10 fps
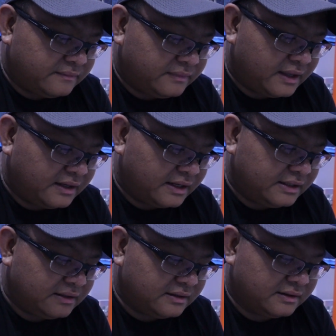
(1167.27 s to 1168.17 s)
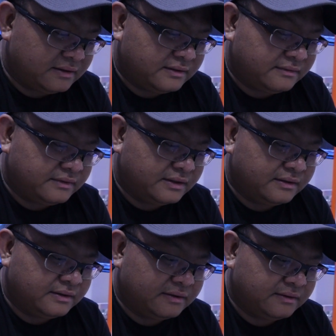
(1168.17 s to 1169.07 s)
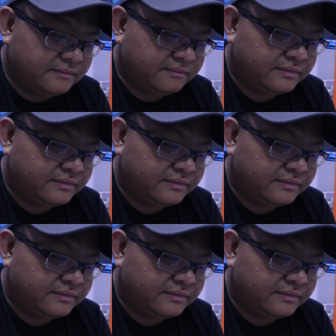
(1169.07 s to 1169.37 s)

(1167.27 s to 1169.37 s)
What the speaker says: then I did the